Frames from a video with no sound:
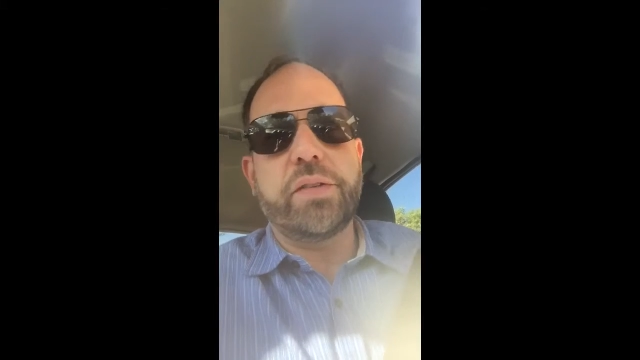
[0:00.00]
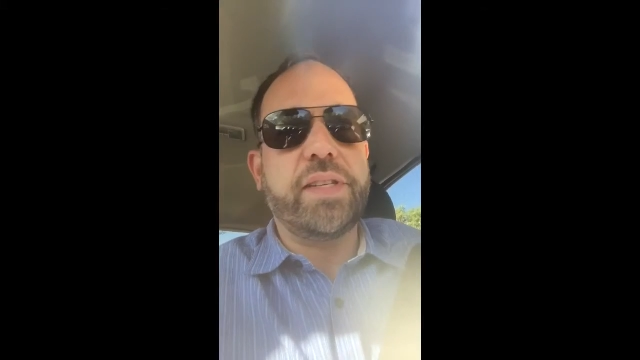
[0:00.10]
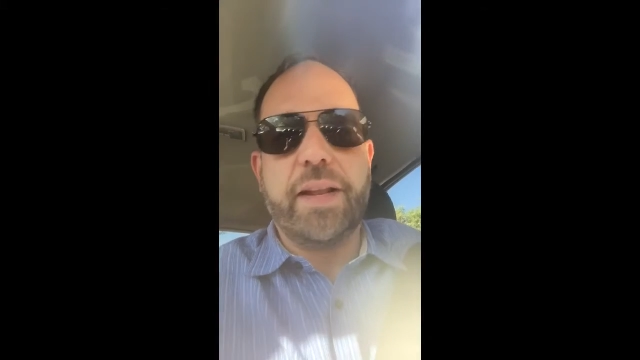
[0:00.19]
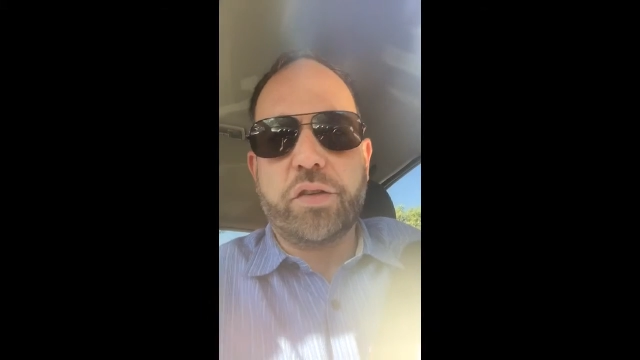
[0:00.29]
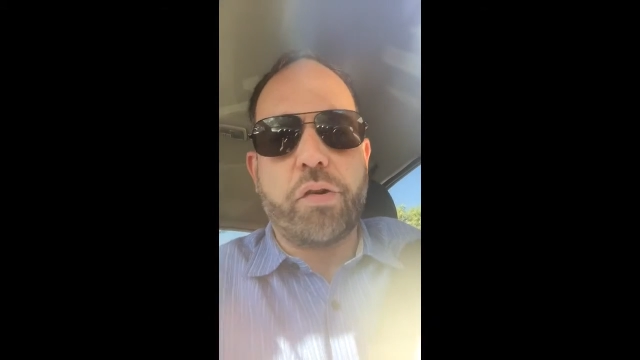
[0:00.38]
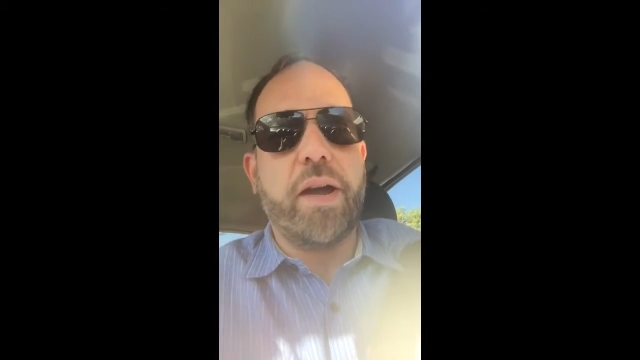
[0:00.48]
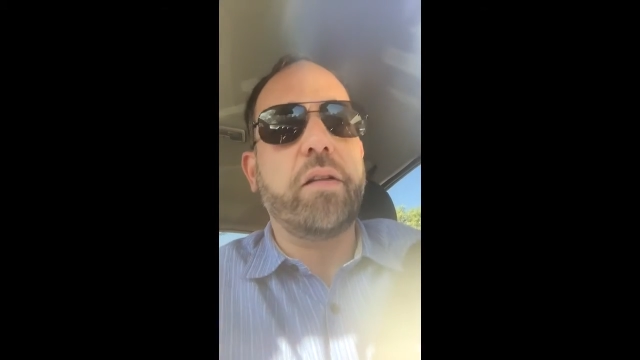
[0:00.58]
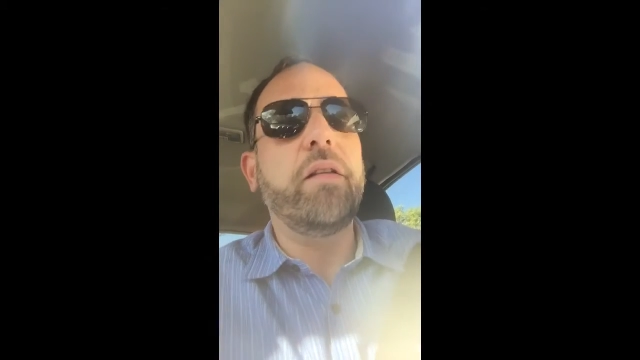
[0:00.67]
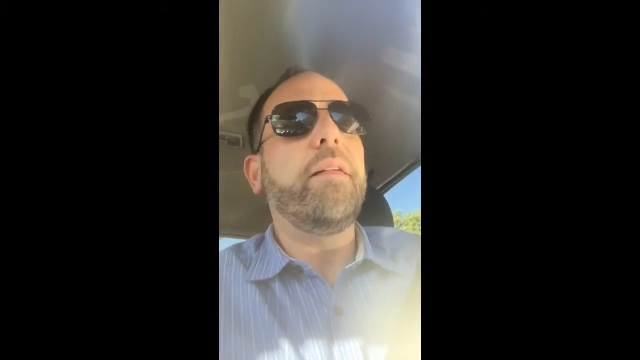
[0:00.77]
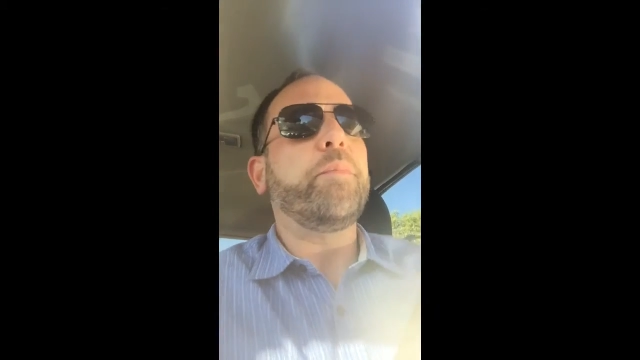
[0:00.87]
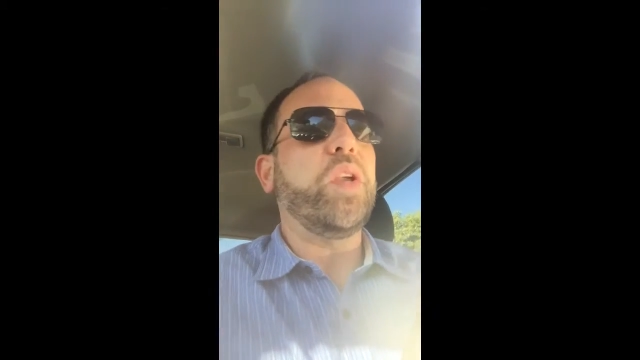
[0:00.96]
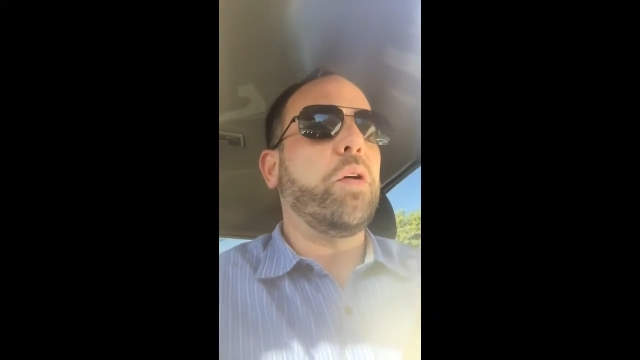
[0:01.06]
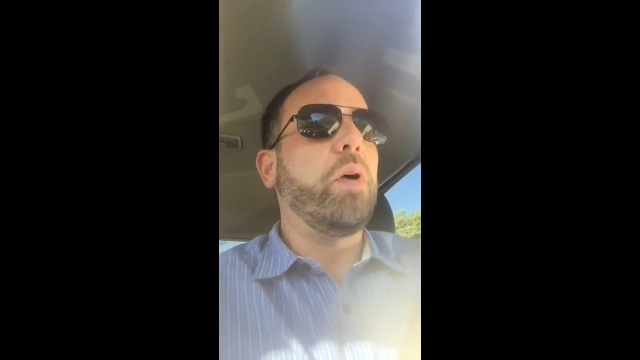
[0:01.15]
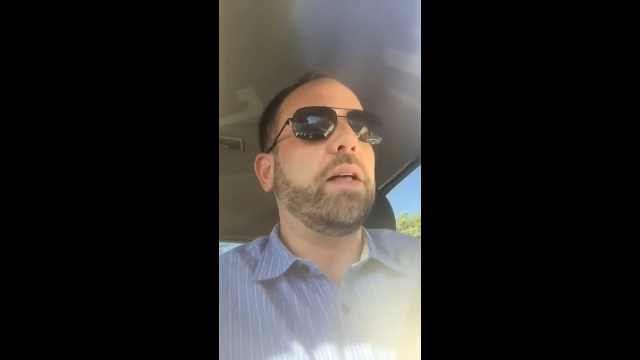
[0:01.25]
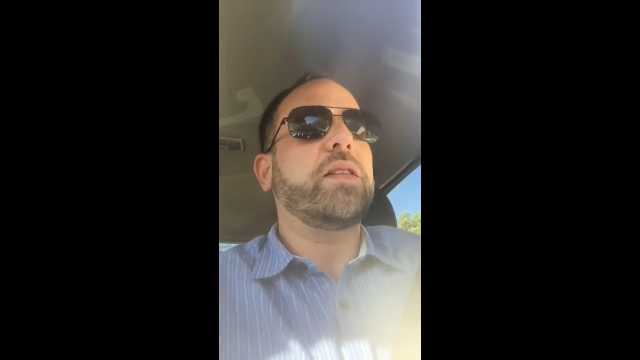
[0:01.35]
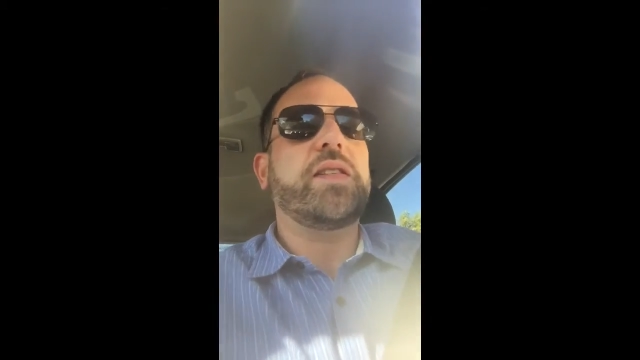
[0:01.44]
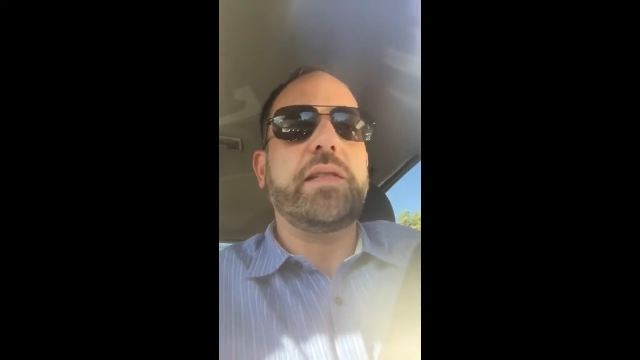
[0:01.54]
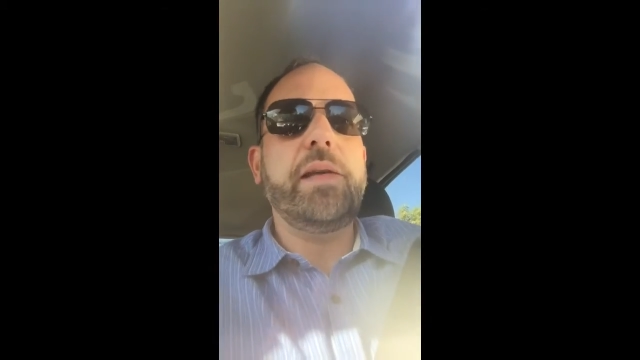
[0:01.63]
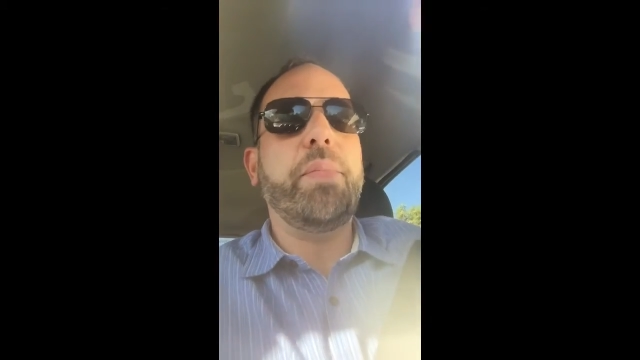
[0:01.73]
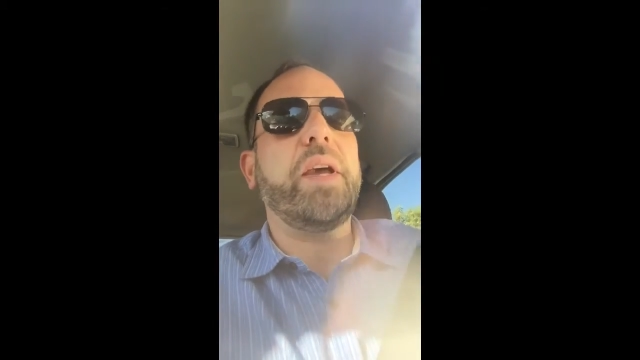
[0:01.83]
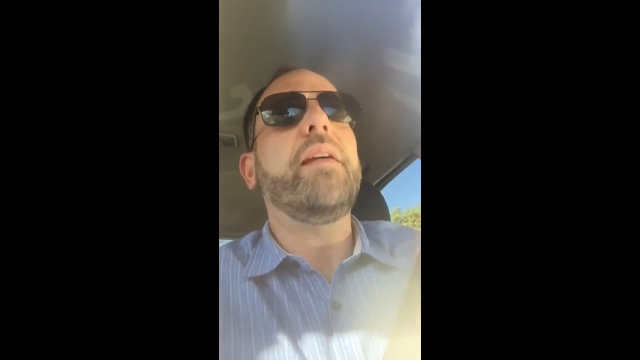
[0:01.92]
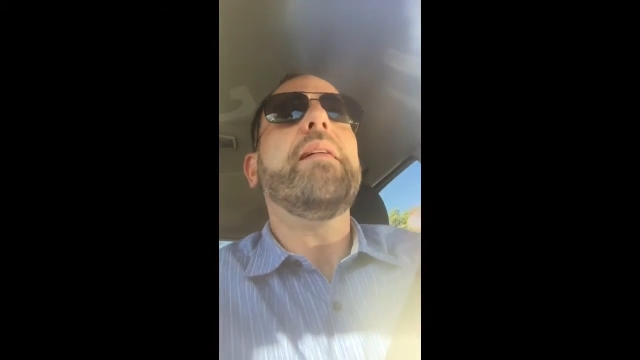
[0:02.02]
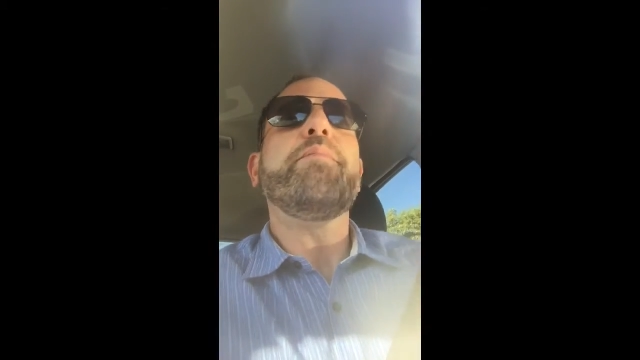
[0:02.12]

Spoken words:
scent trail, while it's sleeping.